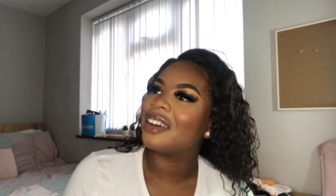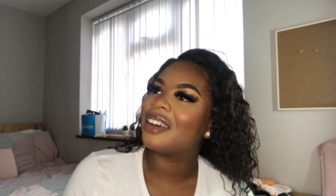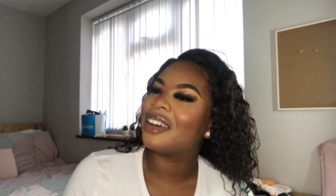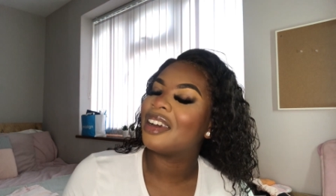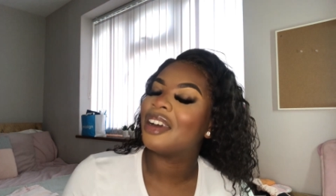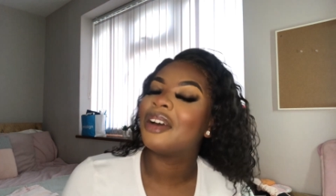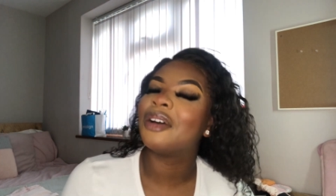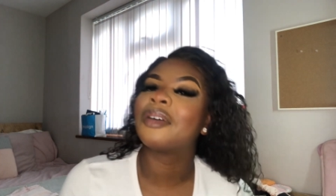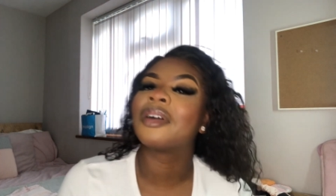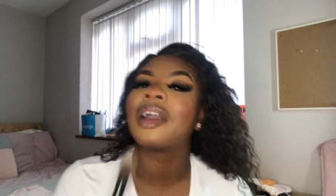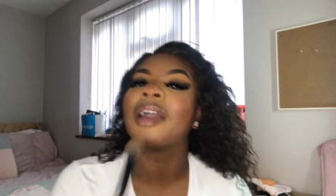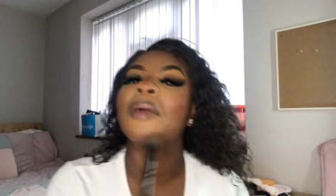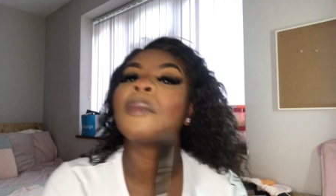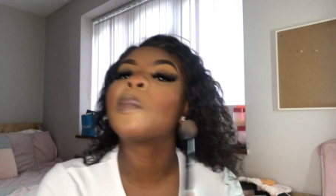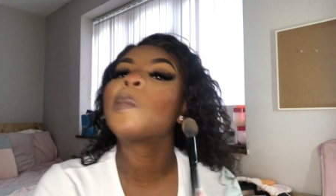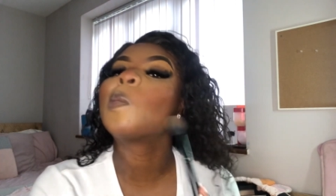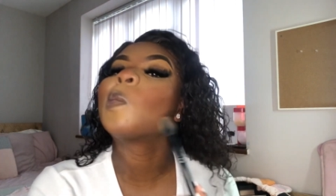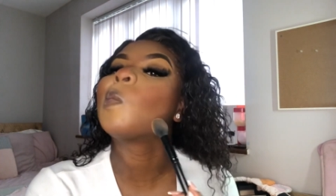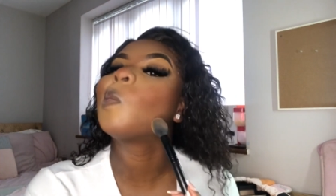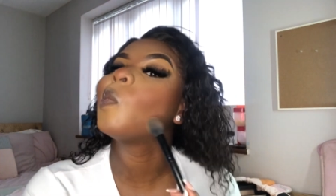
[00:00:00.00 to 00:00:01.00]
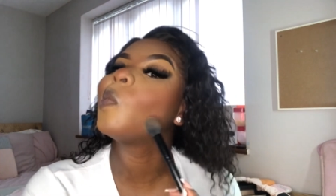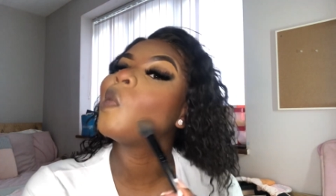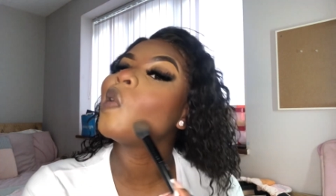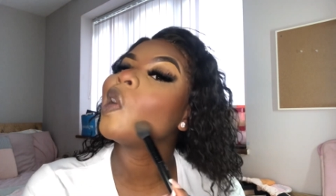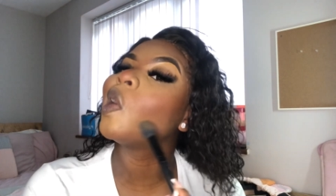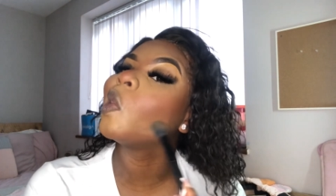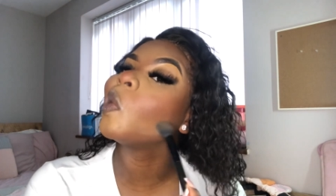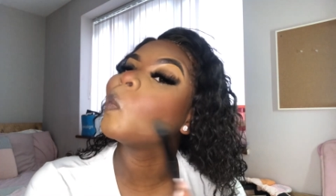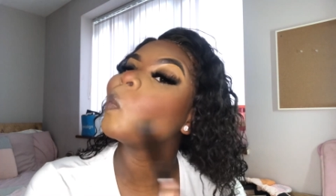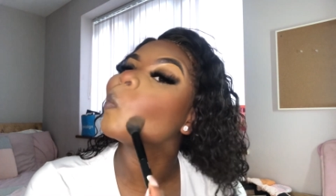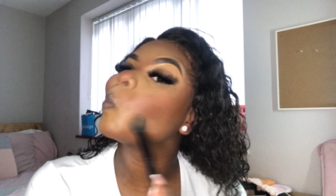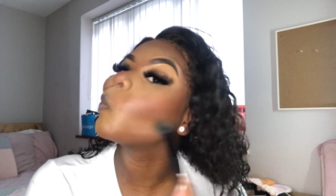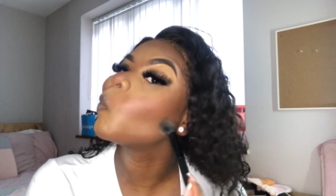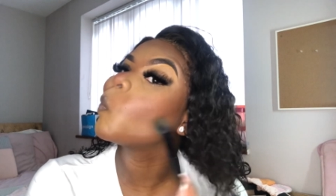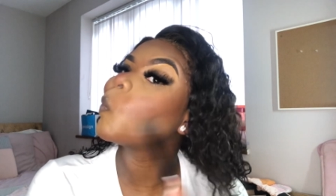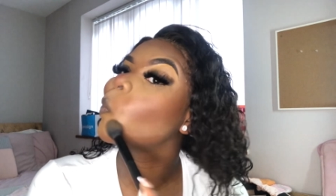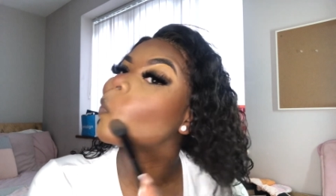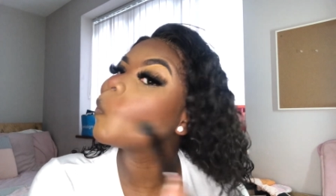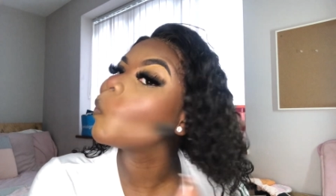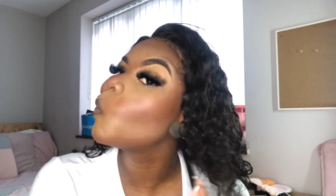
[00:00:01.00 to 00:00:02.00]
Oh, okay. Fine. Right then.
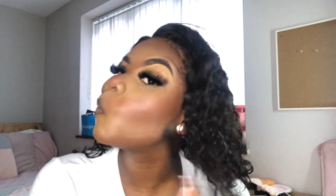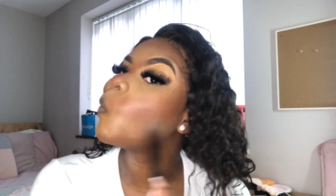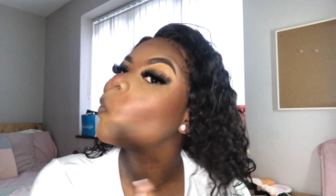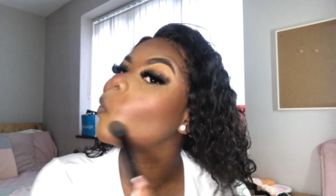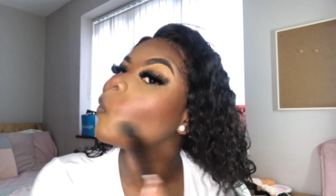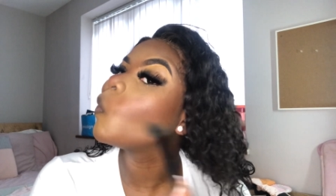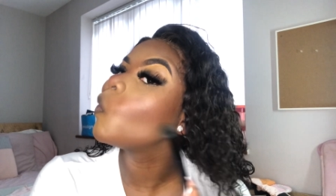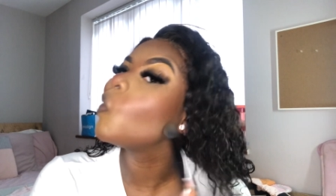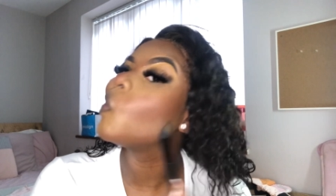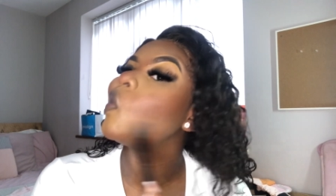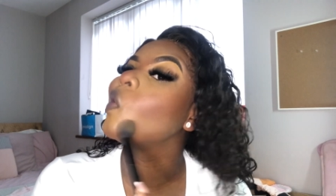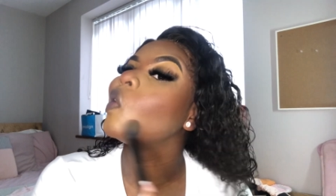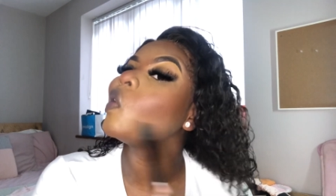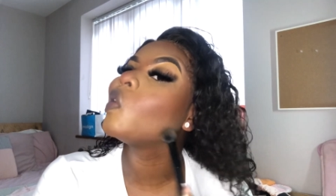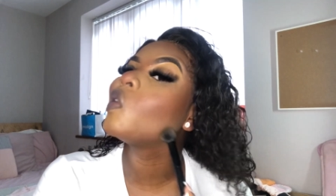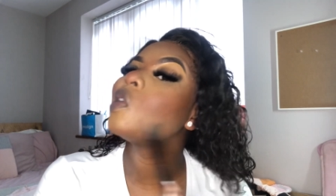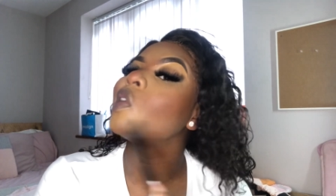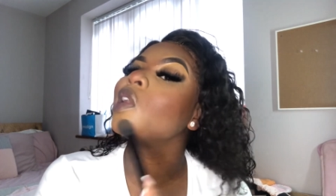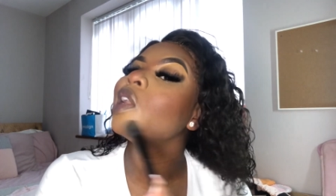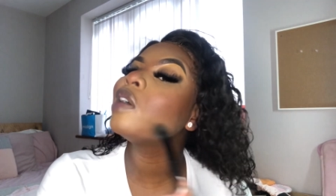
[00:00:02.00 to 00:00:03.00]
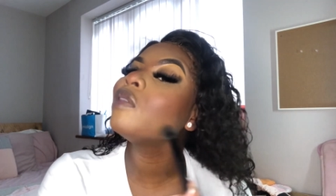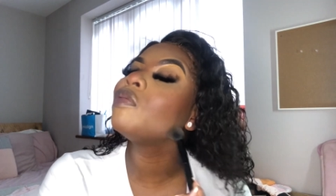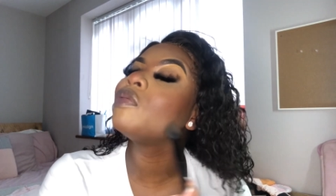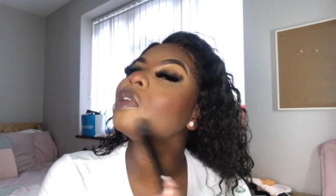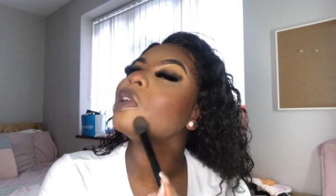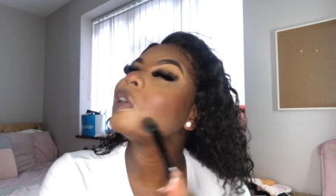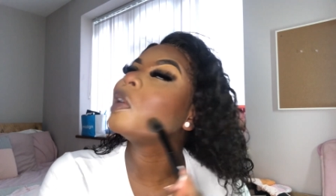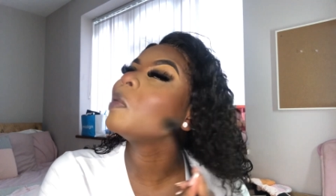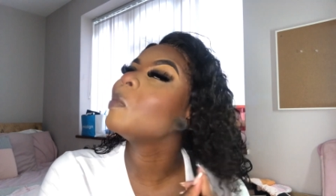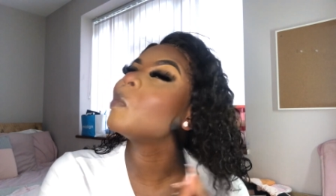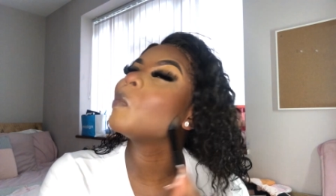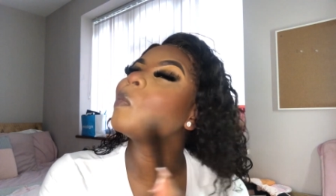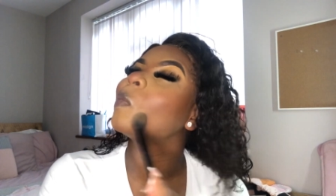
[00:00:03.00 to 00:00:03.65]
Lovely.